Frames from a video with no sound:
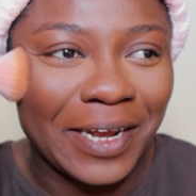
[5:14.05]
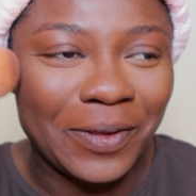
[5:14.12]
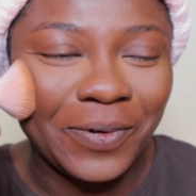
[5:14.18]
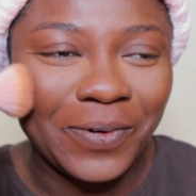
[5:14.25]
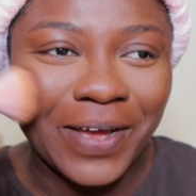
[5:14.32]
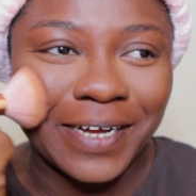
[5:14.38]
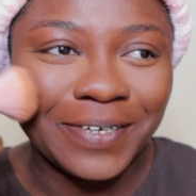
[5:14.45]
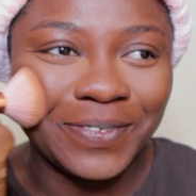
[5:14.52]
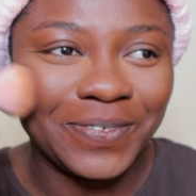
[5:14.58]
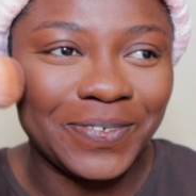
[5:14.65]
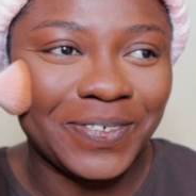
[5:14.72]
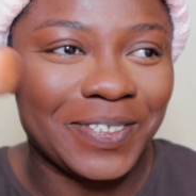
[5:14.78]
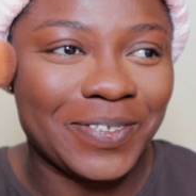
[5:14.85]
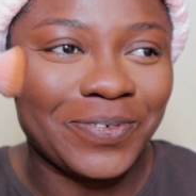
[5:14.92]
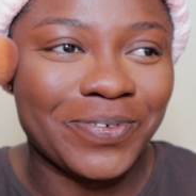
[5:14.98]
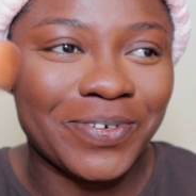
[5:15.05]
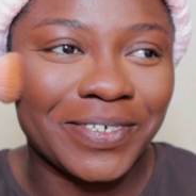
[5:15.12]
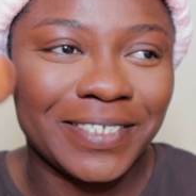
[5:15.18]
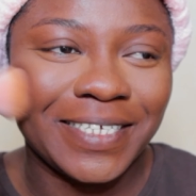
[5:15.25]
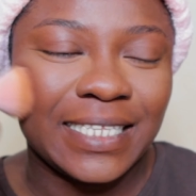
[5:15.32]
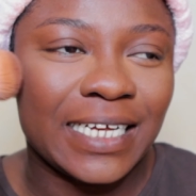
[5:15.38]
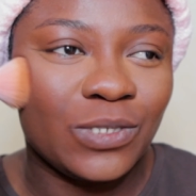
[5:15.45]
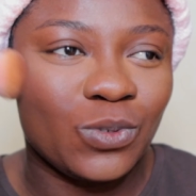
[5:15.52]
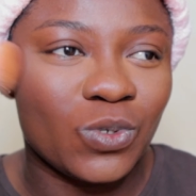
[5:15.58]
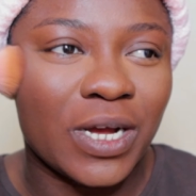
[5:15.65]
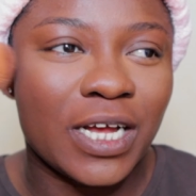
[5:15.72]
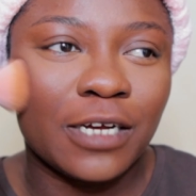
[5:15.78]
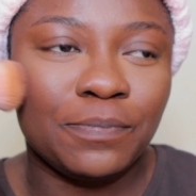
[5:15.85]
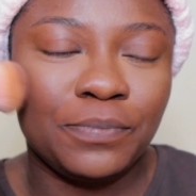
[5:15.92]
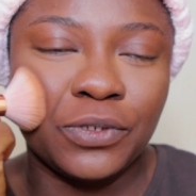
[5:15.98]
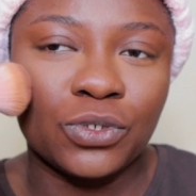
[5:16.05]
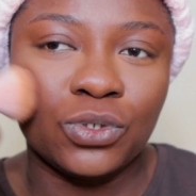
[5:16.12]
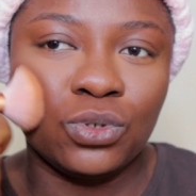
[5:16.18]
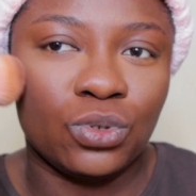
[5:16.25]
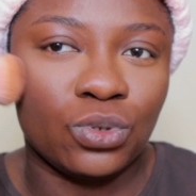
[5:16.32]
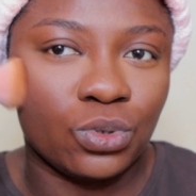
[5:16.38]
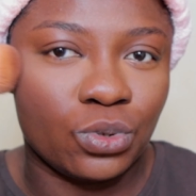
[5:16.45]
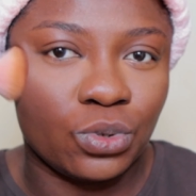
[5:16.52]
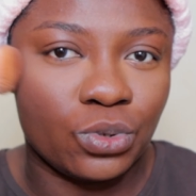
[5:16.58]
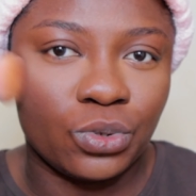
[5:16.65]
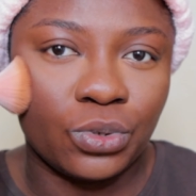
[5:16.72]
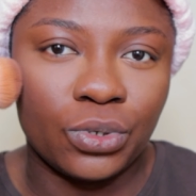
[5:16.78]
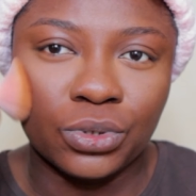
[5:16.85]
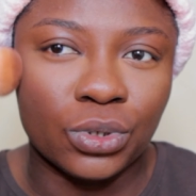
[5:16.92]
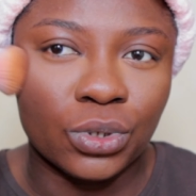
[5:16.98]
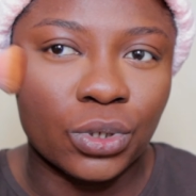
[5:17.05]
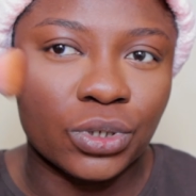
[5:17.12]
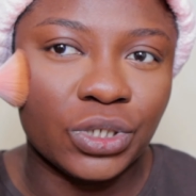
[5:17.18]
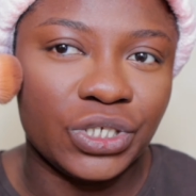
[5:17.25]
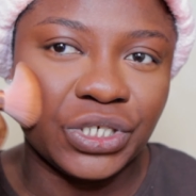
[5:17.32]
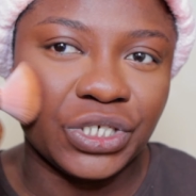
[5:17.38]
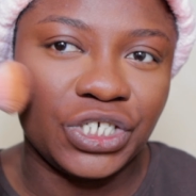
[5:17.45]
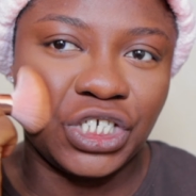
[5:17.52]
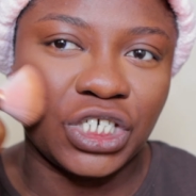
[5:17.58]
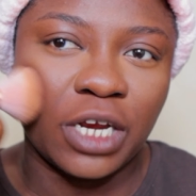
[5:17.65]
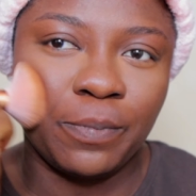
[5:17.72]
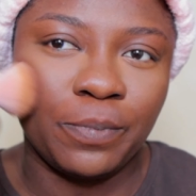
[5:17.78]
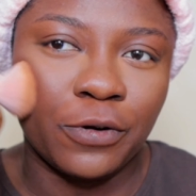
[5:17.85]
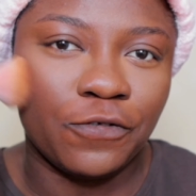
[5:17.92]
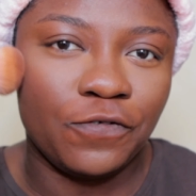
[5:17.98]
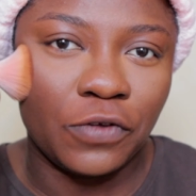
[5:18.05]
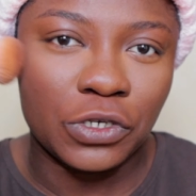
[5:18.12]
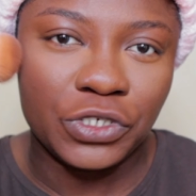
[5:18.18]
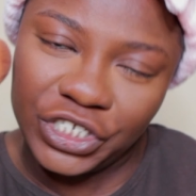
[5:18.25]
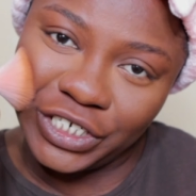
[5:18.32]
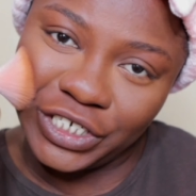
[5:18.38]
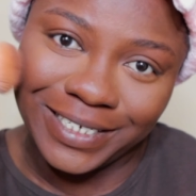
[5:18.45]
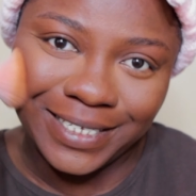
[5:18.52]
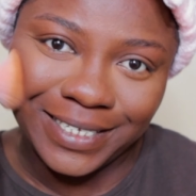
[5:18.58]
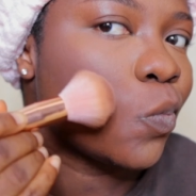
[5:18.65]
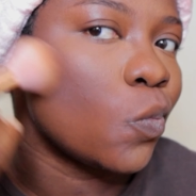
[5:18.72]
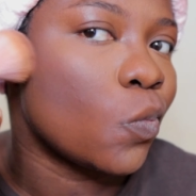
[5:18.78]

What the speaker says: I don't know how to use the word. That will help you to know the shape of your cheeks.